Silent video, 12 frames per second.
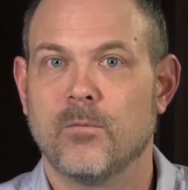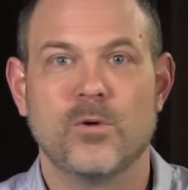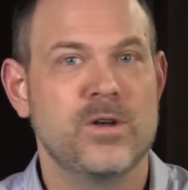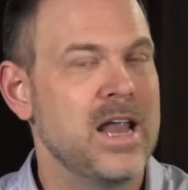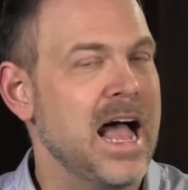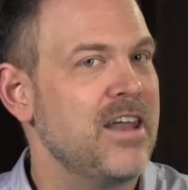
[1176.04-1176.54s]

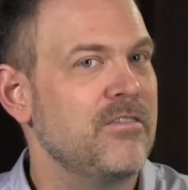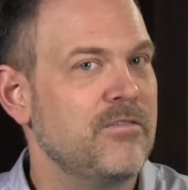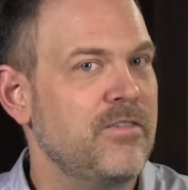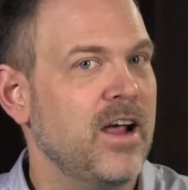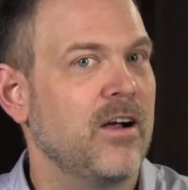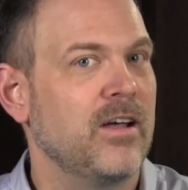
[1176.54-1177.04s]
We're not
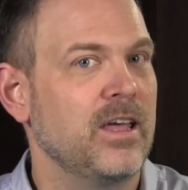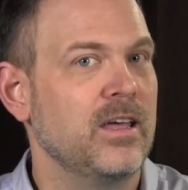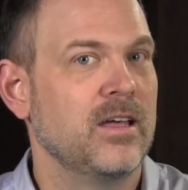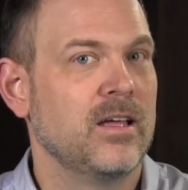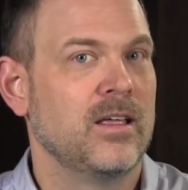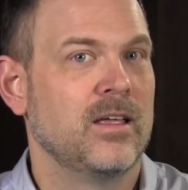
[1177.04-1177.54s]

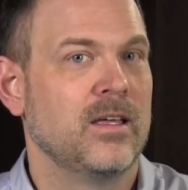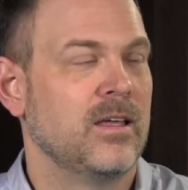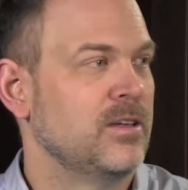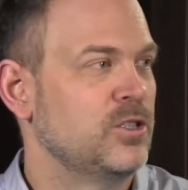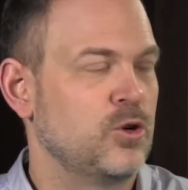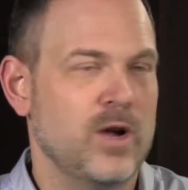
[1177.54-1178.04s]
very
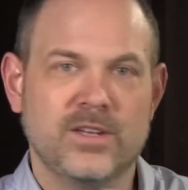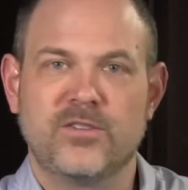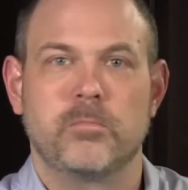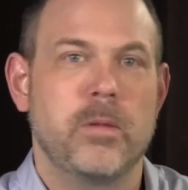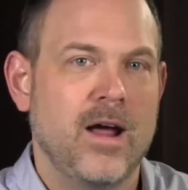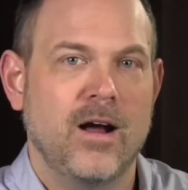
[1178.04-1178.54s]

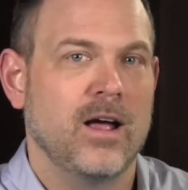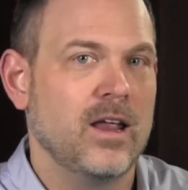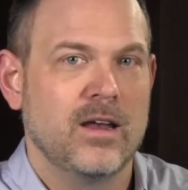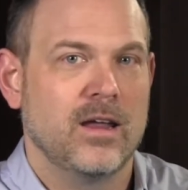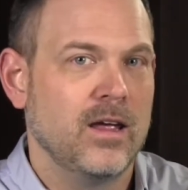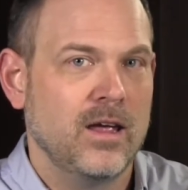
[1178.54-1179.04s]

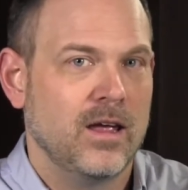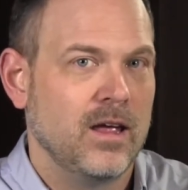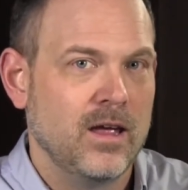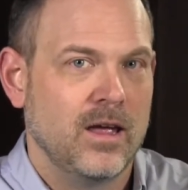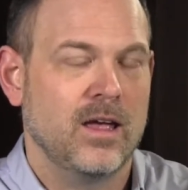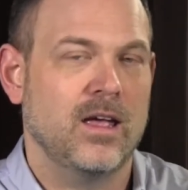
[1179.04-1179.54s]
transparent
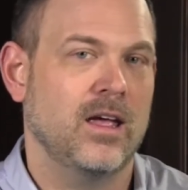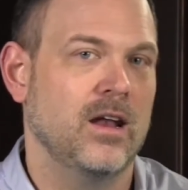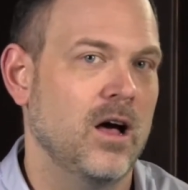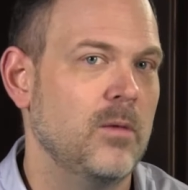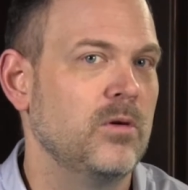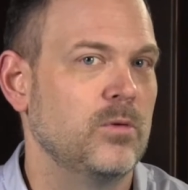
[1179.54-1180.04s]

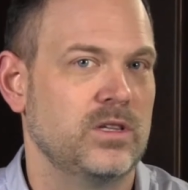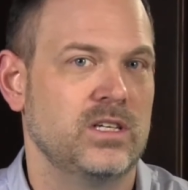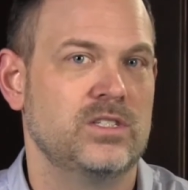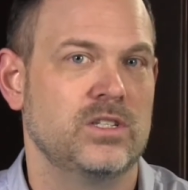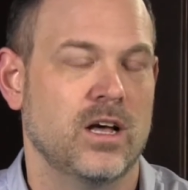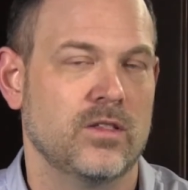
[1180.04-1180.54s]
and humble with
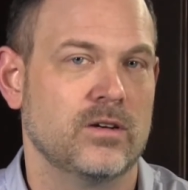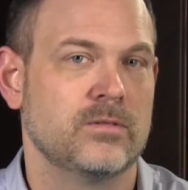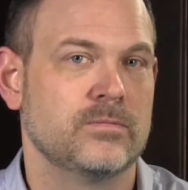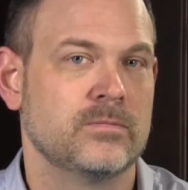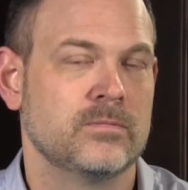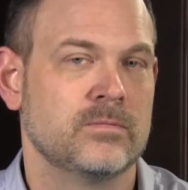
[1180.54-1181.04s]
each other.
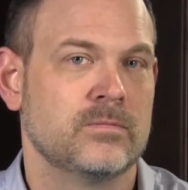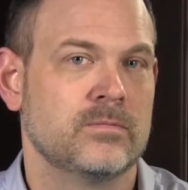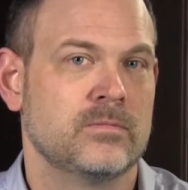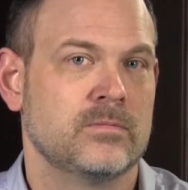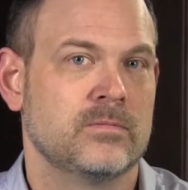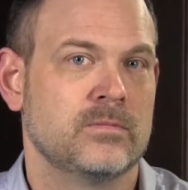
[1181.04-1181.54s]

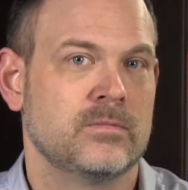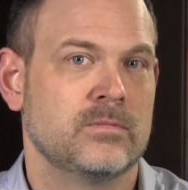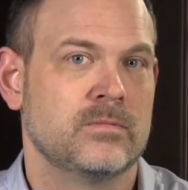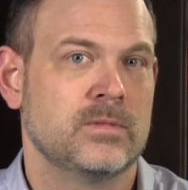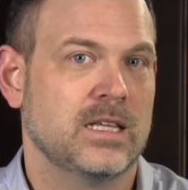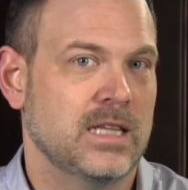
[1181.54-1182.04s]

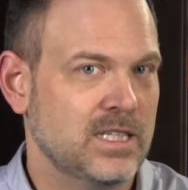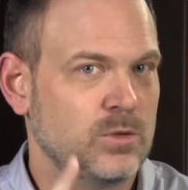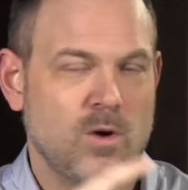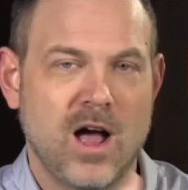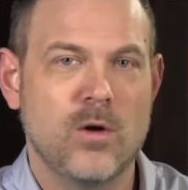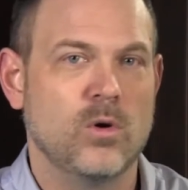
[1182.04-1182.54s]
And
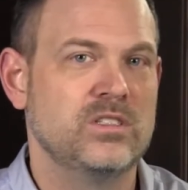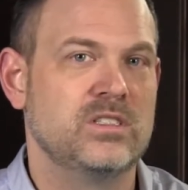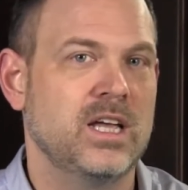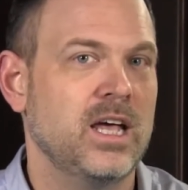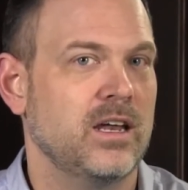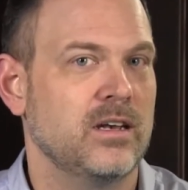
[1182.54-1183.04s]
that's where I was
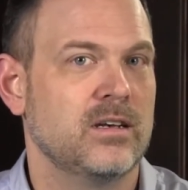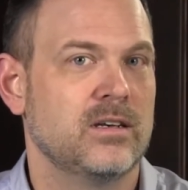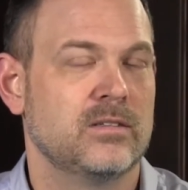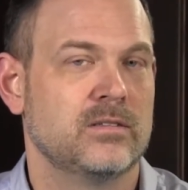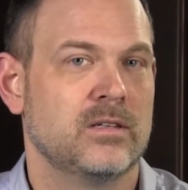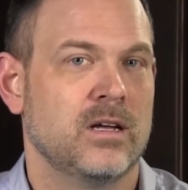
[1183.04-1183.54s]
then.
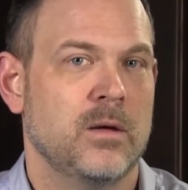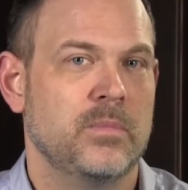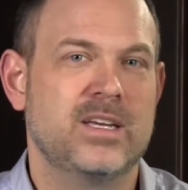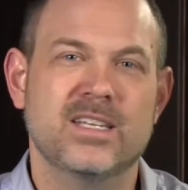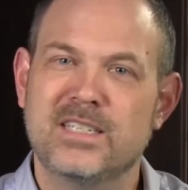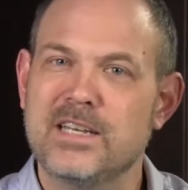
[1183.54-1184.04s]

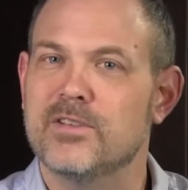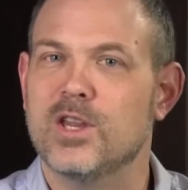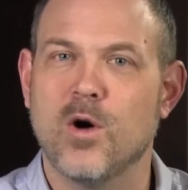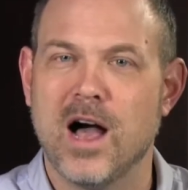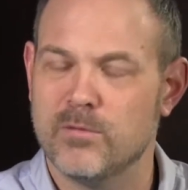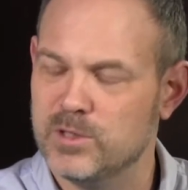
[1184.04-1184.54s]
Because even
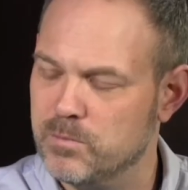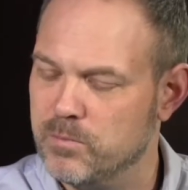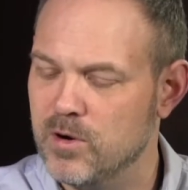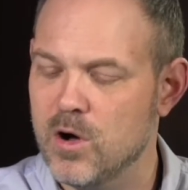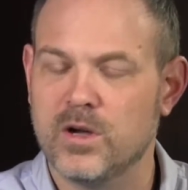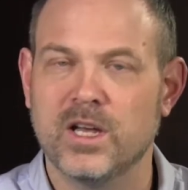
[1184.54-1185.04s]
though I was
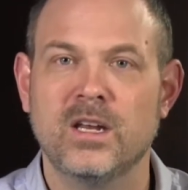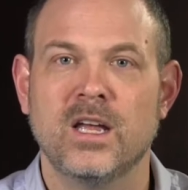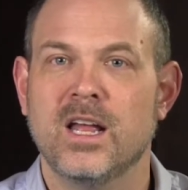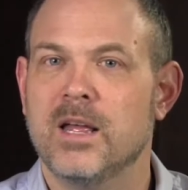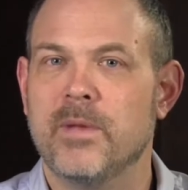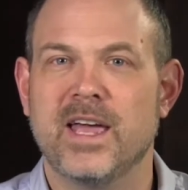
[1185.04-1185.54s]
broken,
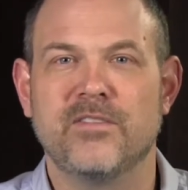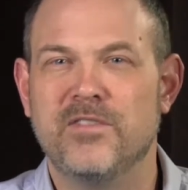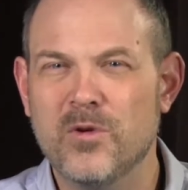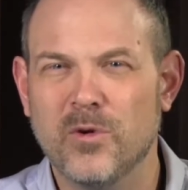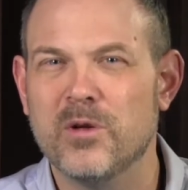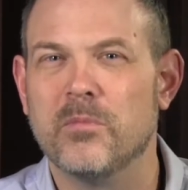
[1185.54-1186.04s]
man, if
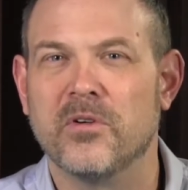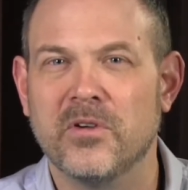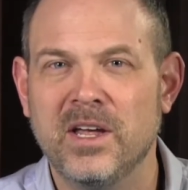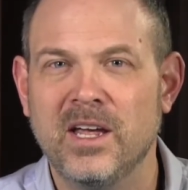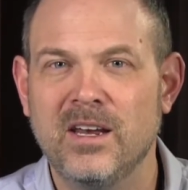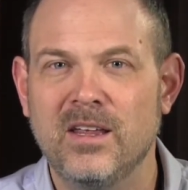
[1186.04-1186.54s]
you weren't a
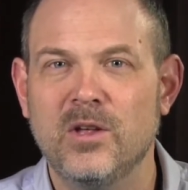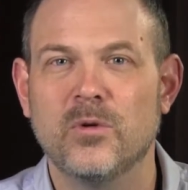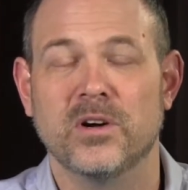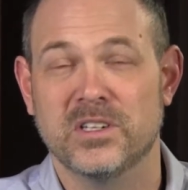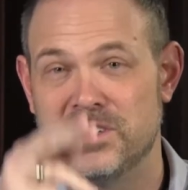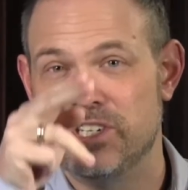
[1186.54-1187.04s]
Marine, you
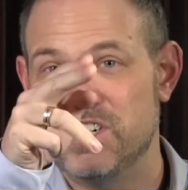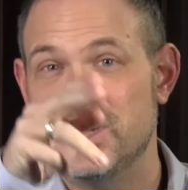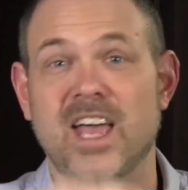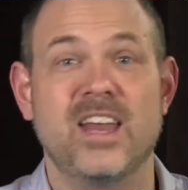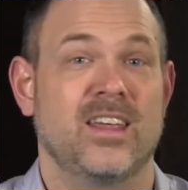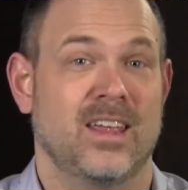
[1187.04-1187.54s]
weren't
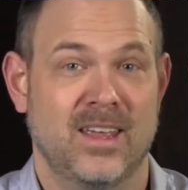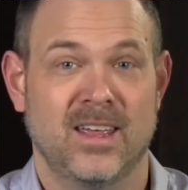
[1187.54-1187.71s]
shit.